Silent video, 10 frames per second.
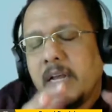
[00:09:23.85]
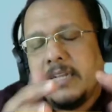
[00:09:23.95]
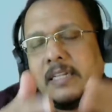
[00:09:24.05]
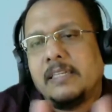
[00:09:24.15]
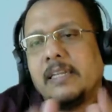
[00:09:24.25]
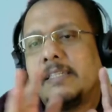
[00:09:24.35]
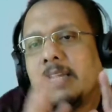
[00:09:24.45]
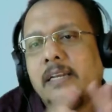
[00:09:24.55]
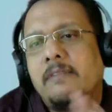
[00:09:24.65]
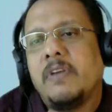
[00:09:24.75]
in the sense
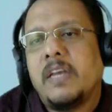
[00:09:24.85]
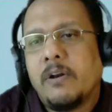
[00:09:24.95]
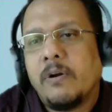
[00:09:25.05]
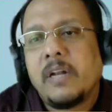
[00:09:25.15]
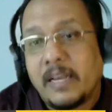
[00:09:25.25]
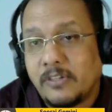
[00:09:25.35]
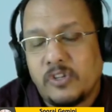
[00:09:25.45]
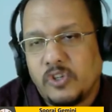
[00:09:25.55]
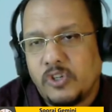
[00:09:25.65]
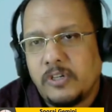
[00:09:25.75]
that we cannot
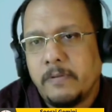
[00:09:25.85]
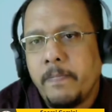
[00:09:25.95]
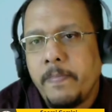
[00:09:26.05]
access it.